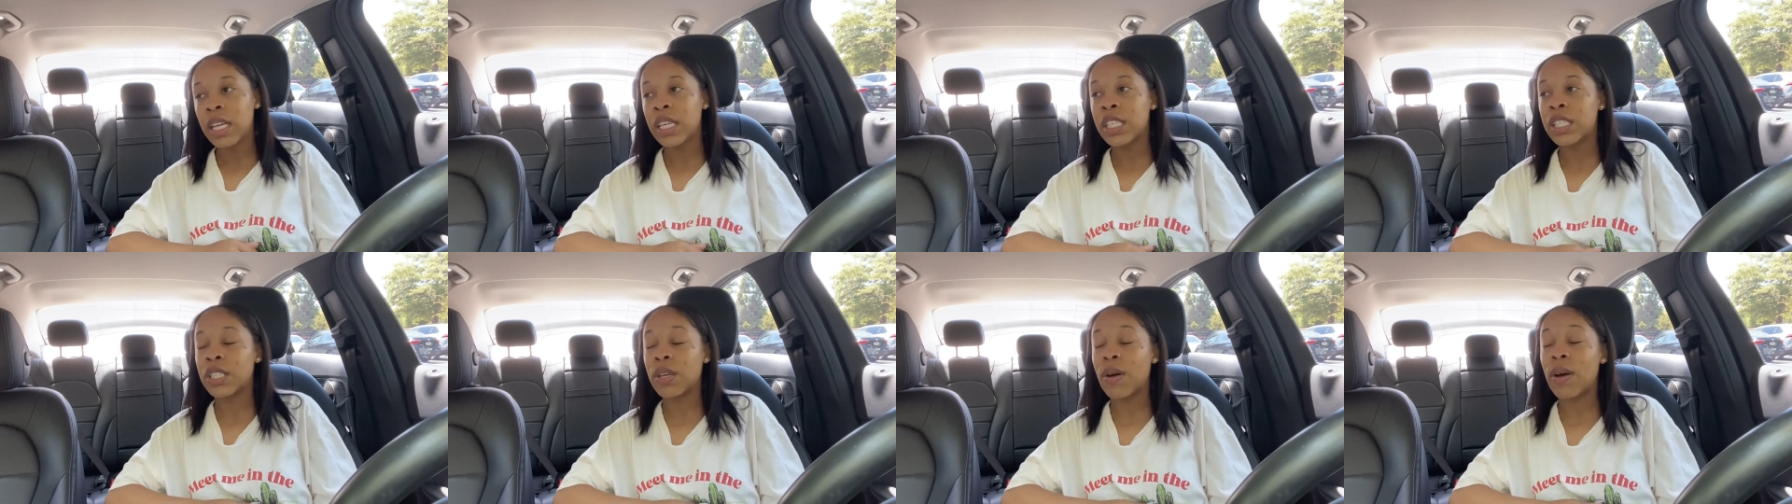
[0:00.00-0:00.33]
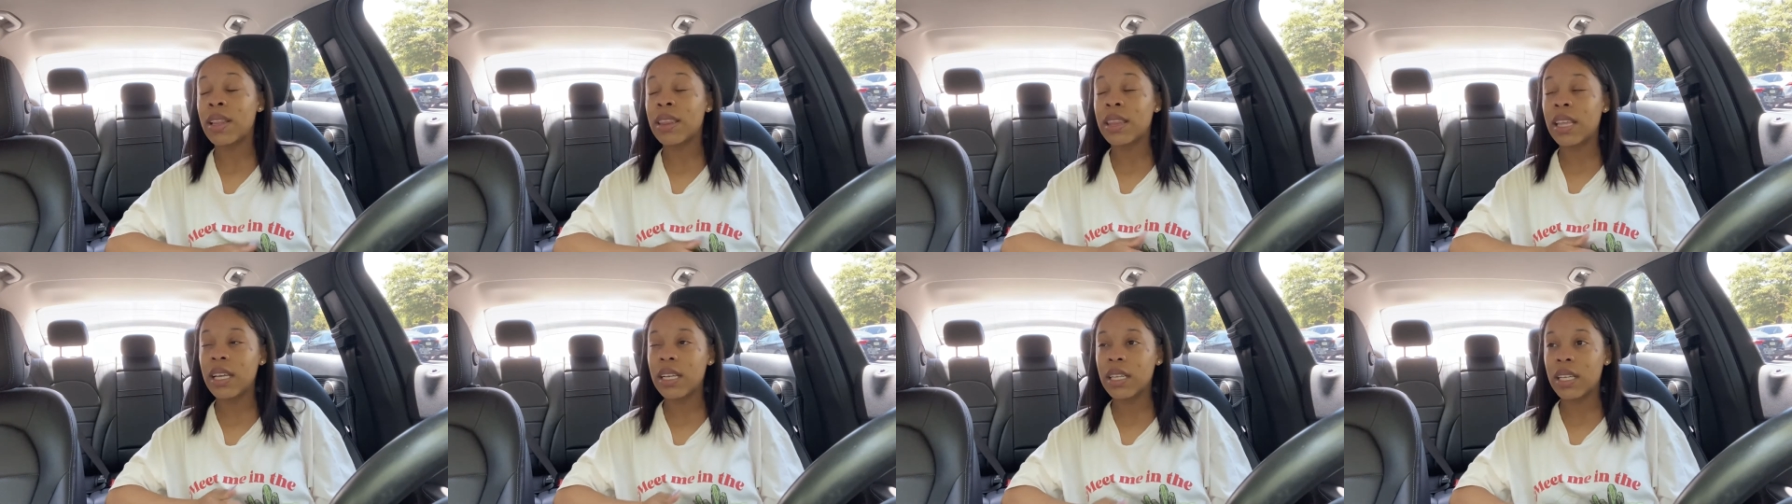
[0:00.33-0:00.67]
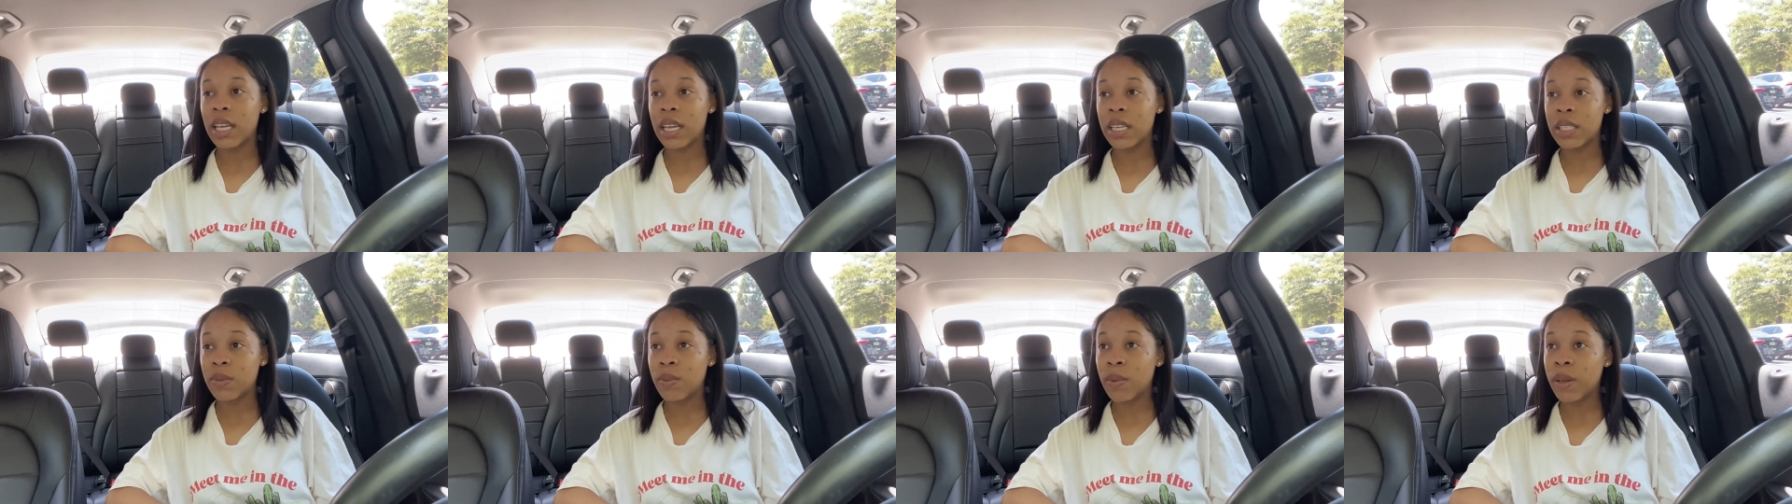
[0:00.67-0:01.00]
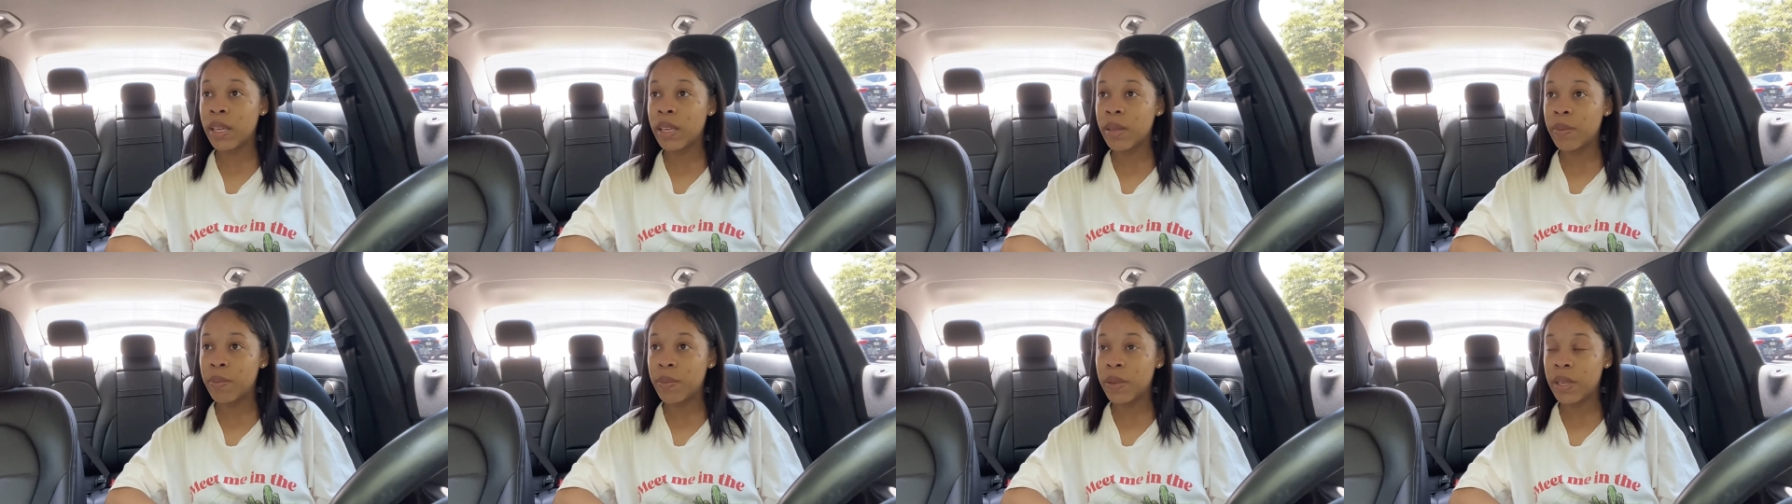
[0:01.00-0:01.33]
So I think that's what
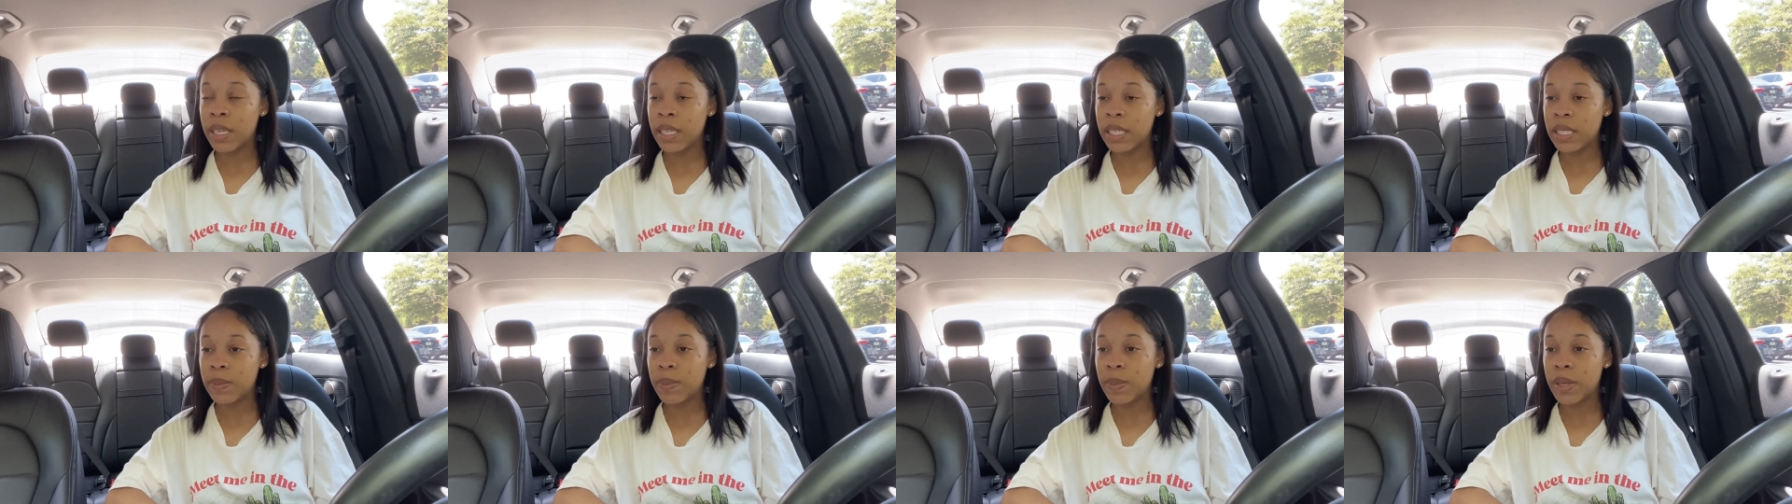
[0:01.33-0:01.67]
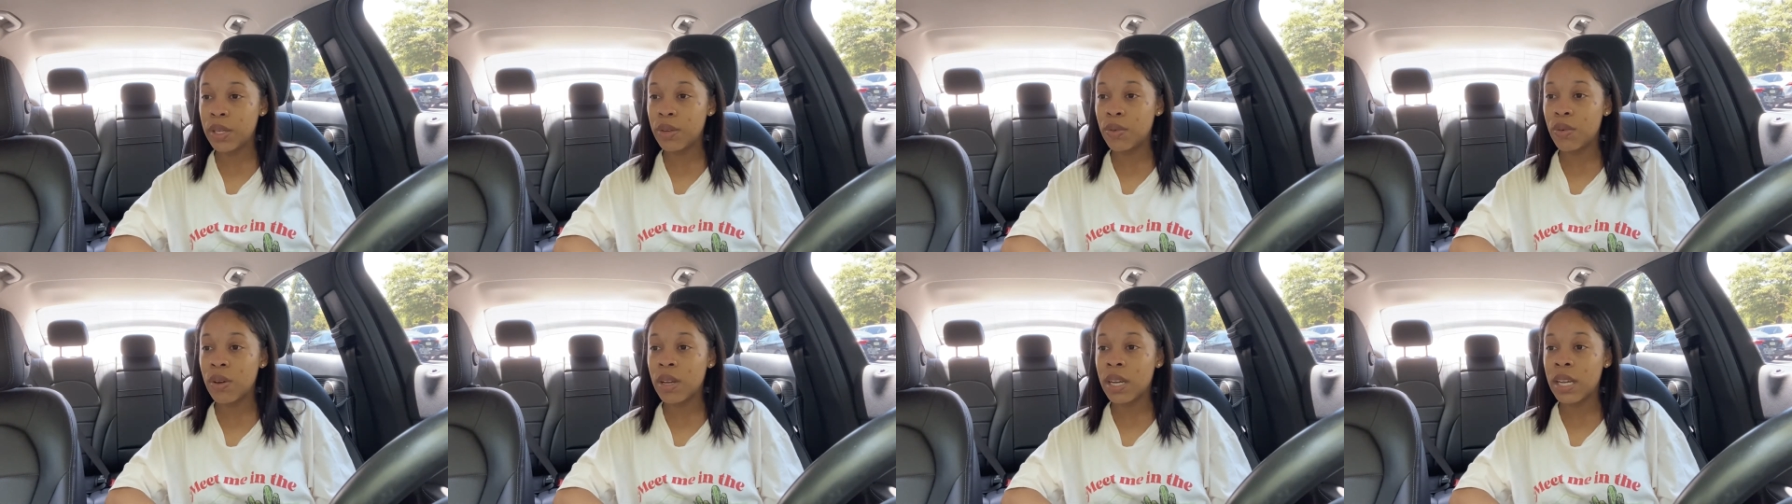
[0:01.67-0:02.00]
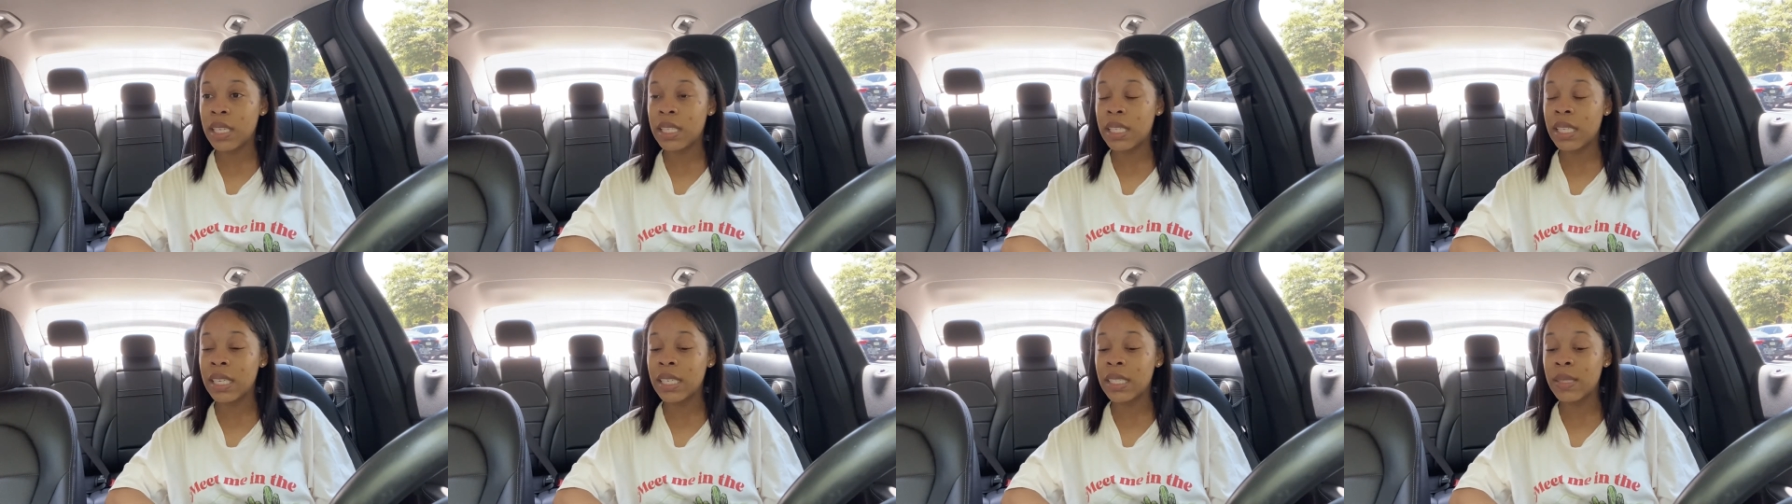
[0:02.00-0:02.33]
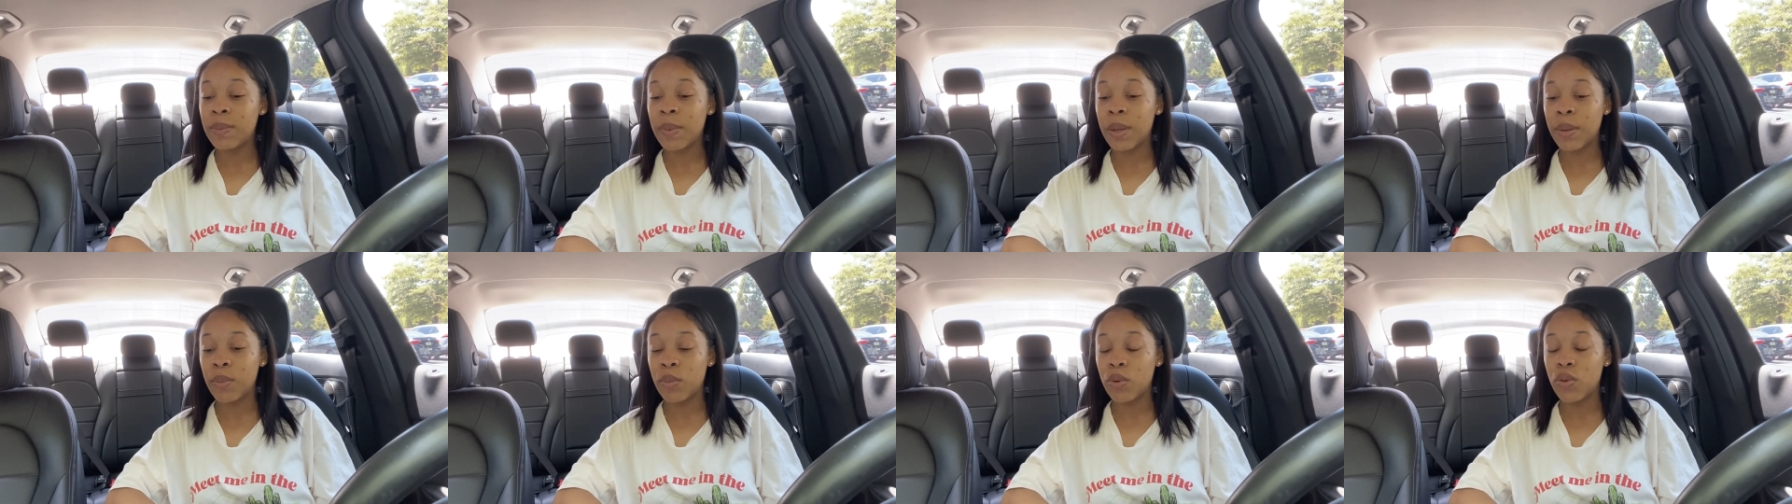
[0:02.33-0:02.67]
he, he's been doing because he's
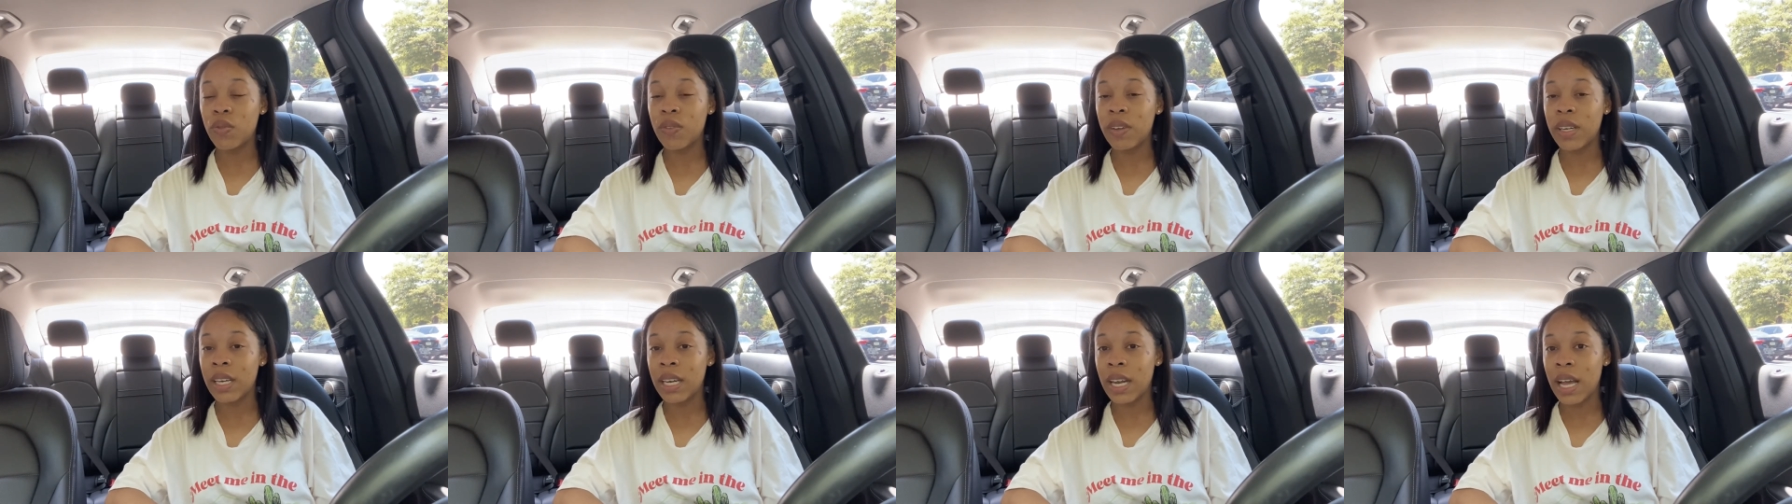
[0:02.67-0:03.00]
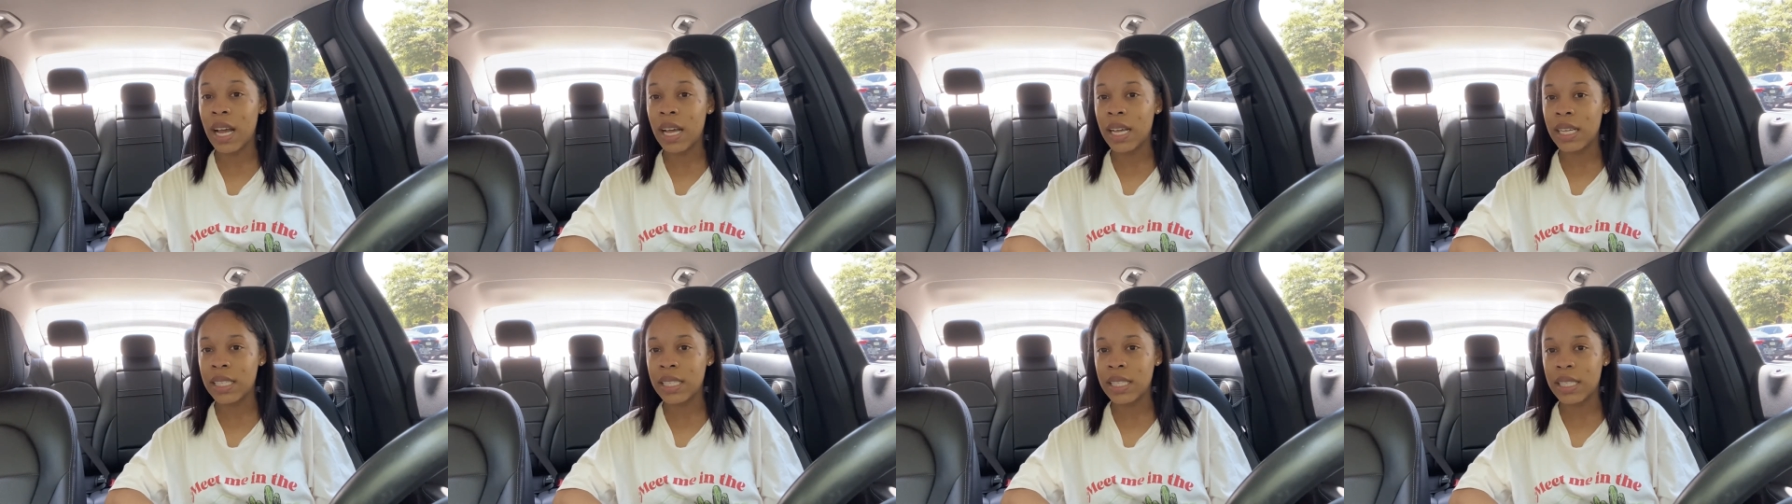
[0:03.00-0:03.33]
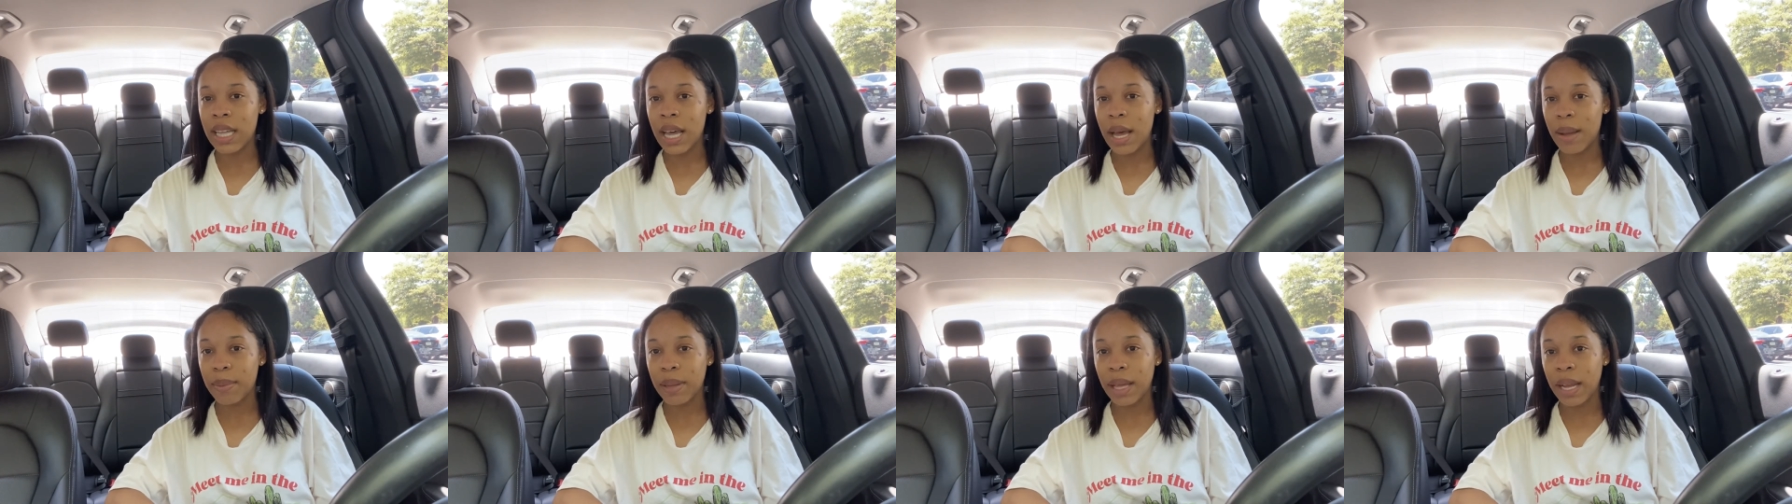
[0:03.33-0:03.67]
been moving nonstop.